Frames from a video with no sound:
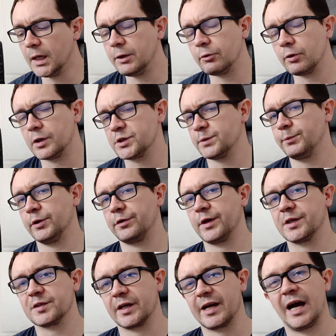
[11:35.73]
you'd also put
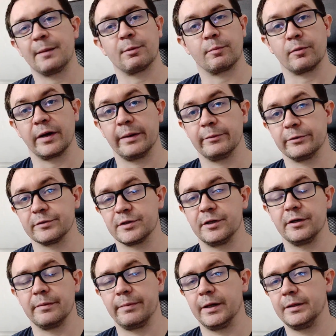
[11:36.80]
things like hyperparameters in
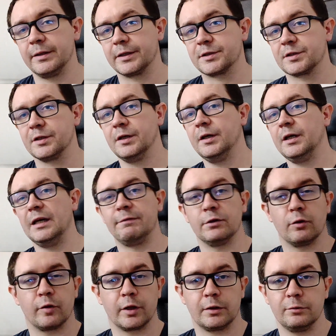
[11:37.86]
an appendix if you
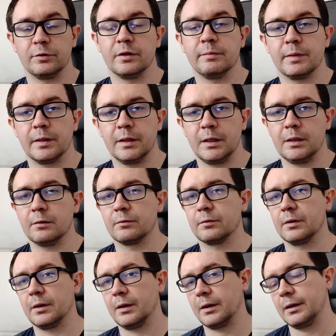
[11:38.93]
don't include them in the
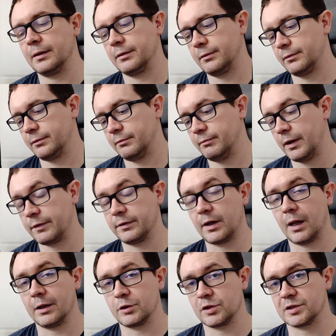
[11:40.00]
uh,
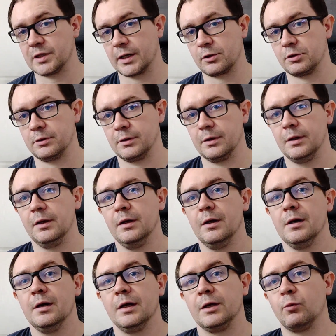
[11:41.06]
methodology section.
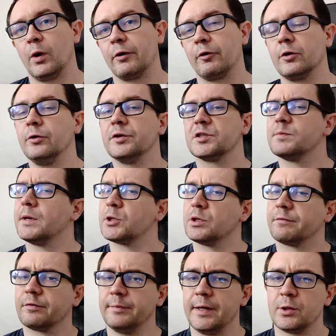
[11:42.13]
You want to include as much
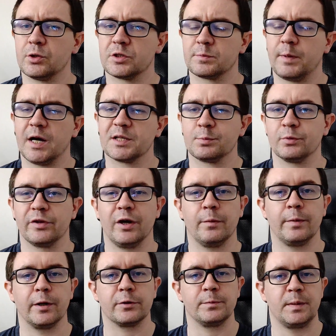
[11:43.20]
information as possible to
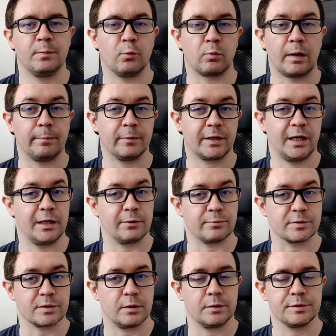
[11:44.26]
help other people replicate your
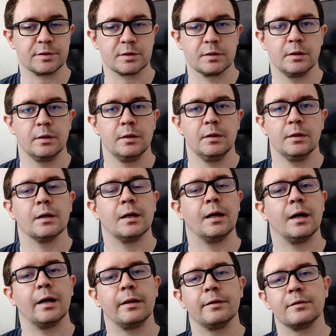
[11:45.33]
results.
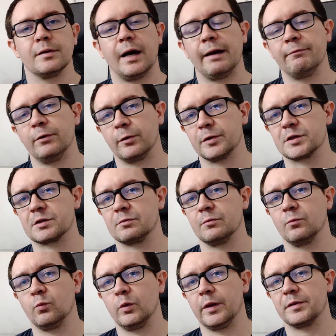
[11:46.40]
Uh, I've noticed
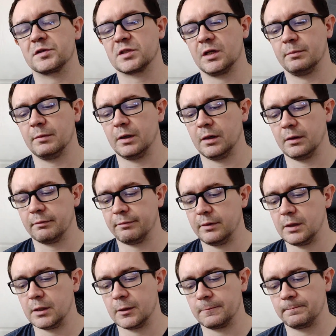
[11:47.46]
with some of
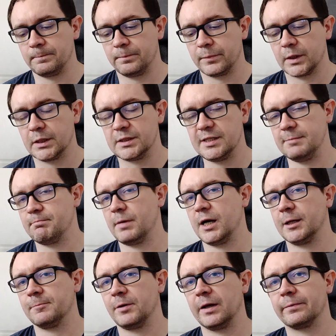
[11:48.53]
the
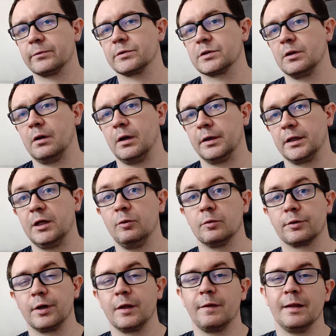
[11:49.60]
DeepMind papers on
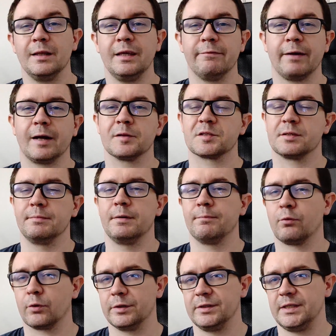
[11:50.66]
Q-learning, they leave out some
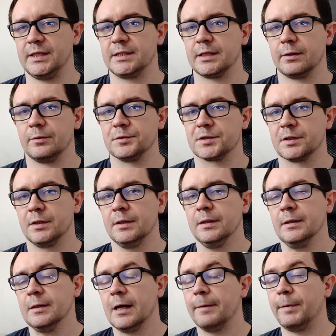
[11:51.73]
important details
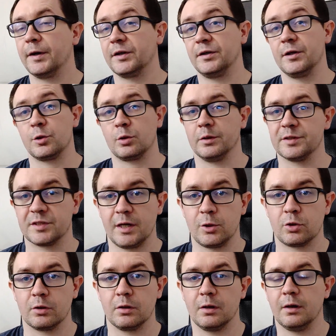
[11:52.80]
about
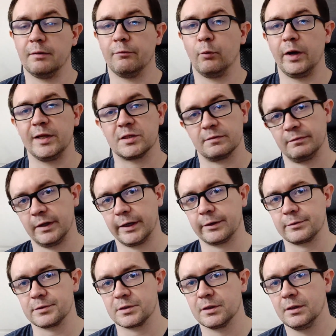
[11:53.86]
initialization of weights of
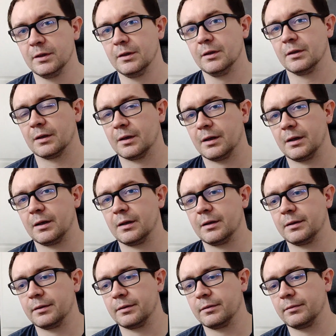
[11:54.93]
layers.
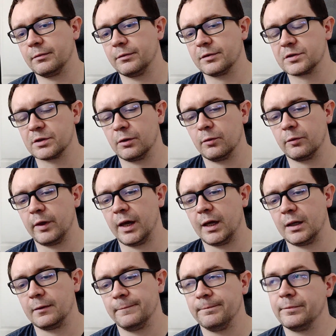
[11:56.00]
Uh, so
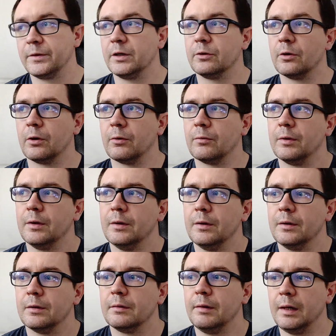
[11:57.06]
they, you know,
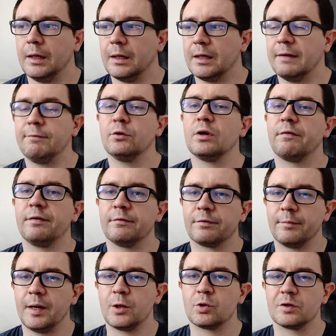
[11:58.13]
they give you enough
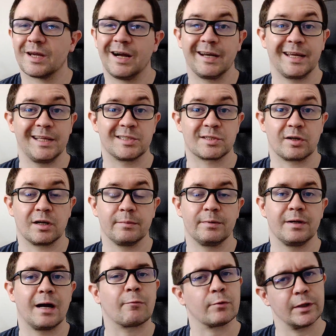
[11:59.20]
information to kind of get started,
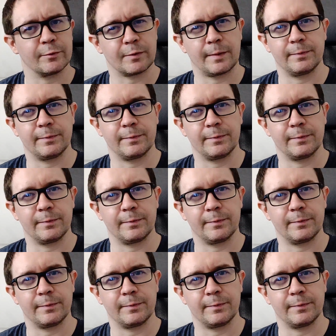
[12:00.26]
but not really